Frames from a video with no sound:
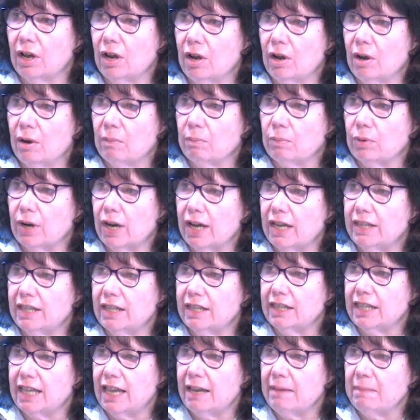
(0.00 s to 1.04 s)
Pray
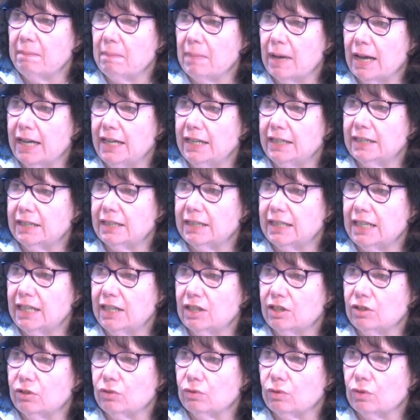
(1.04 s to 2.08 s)
that they might see
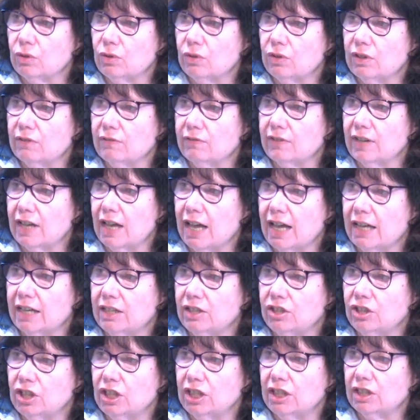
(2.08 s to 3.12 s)
the truth of God and
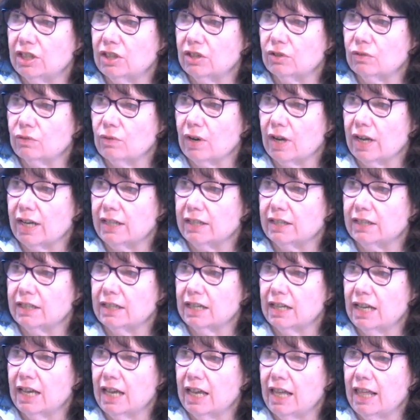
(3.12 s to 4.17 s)
Jesus Christ.
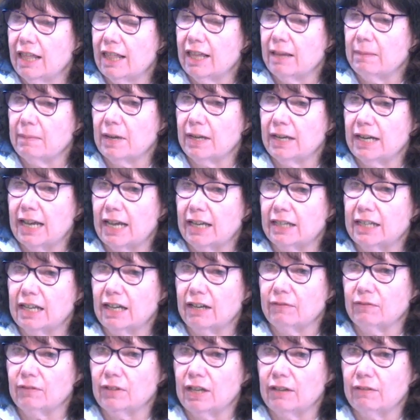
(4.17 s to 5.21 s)
They might act out
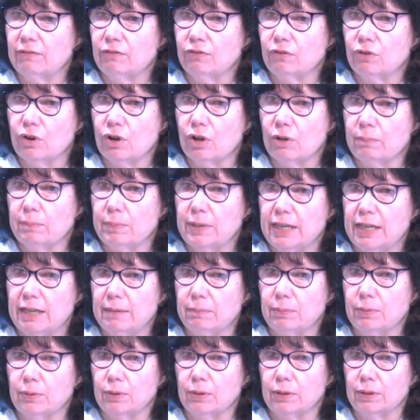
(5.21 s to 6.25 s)
of love for all
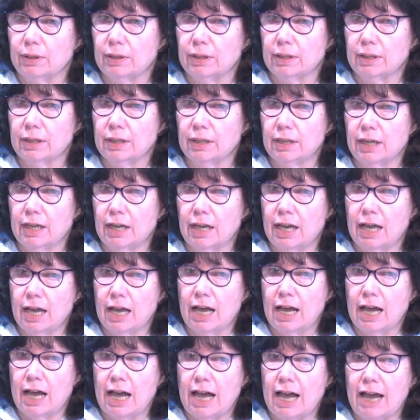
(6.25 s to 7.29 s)
people.
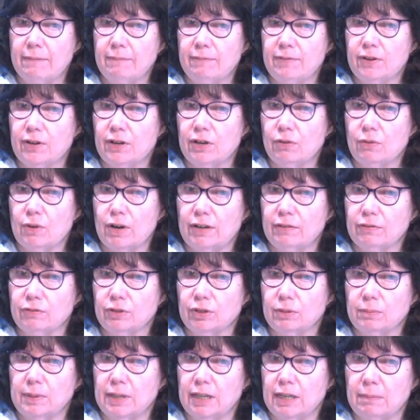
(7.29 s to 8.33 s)
I'm very grateful
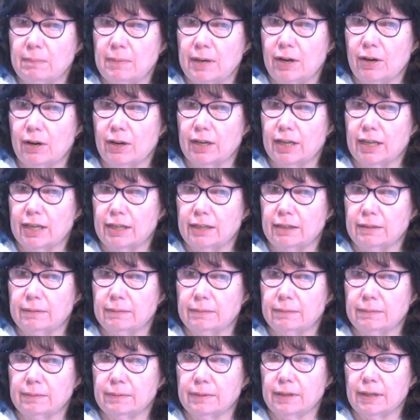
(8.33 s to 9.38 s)
to be an American.
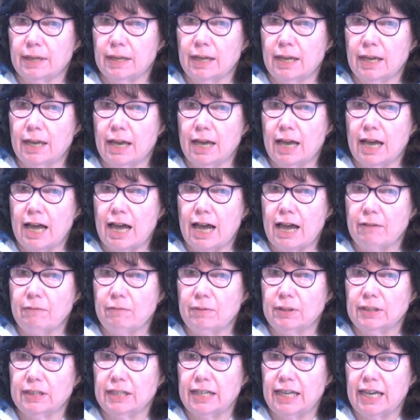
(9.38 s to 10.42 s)
I
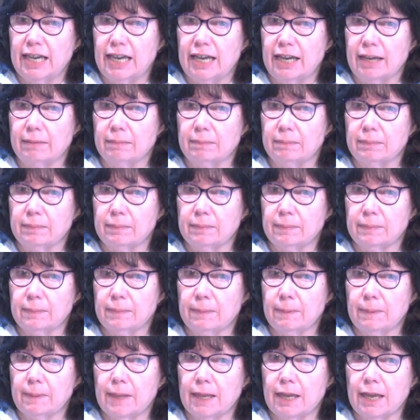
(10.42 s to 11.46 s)
really am.
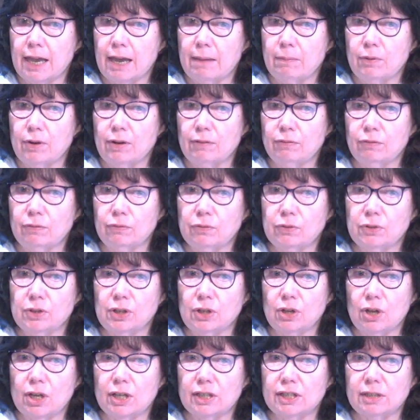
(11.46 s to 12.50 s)
I'm grateful for the
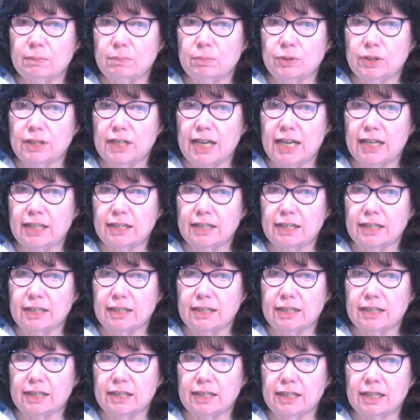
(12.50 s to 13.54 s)
laws that protect
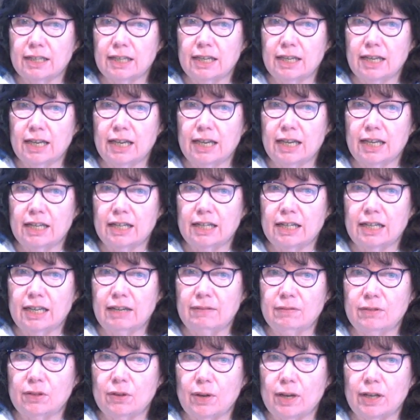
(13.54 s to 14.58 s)
us,
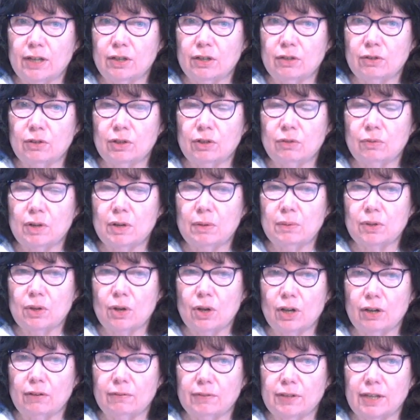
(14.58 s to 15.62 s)
even though I don't agree with
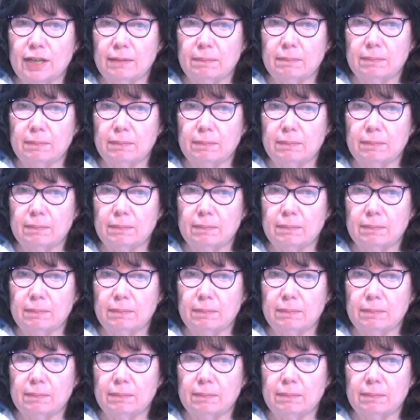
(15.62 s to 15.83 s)
all of them.